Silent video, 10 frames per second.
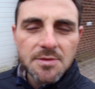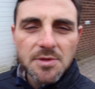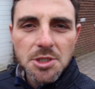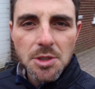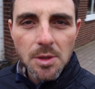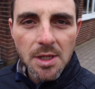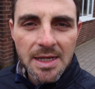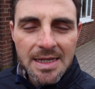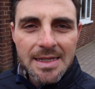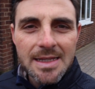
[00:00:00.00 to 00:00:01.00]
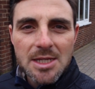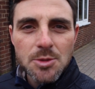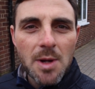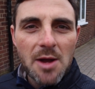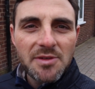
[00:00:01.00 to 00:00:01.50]
of the Duel. That's
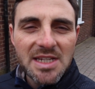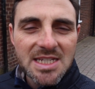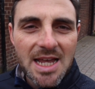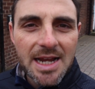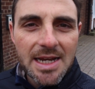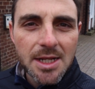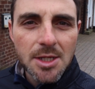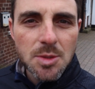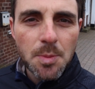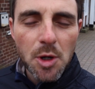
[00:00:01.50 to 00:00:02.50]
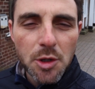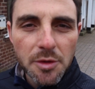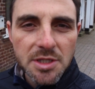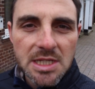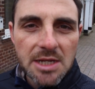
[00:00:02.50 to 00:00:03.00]
why we've decided to put
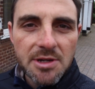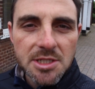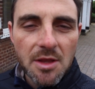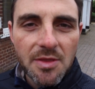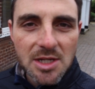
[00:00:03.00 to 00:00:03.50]
another series on.